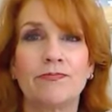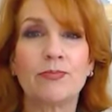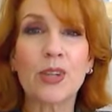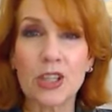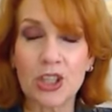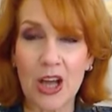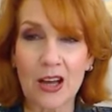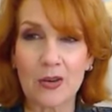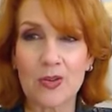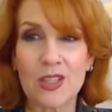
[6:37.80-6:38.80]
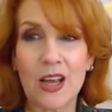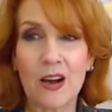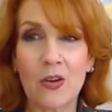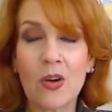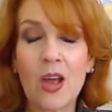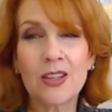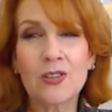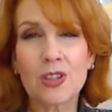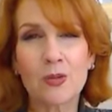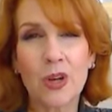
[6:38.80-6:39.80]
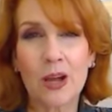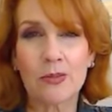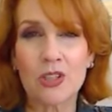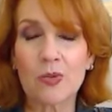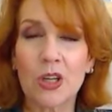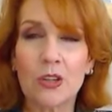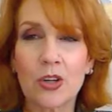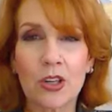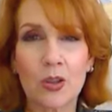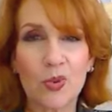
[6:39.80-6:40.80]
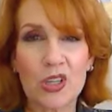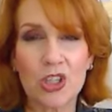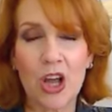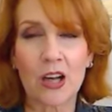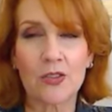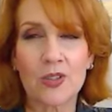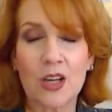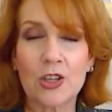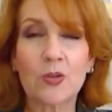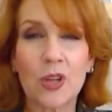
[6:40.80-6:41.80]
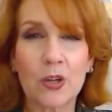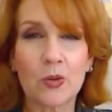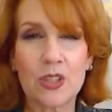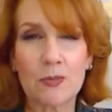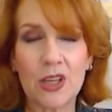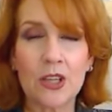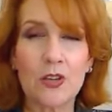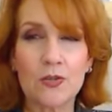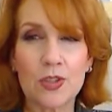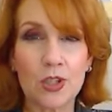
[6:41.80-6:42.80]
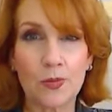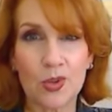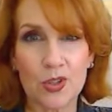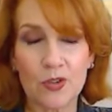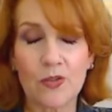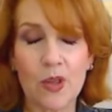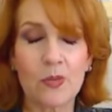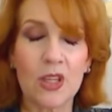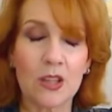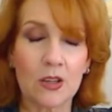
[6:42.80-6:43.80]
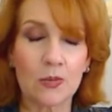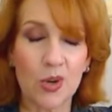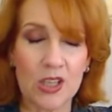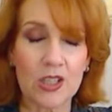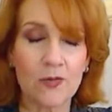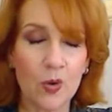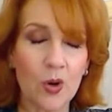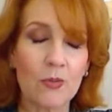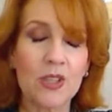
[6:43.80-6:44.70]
pressed shadows now. Usually what happens when I look at the pressed shadows, I don't like what's being used to preserve them in their pressed form.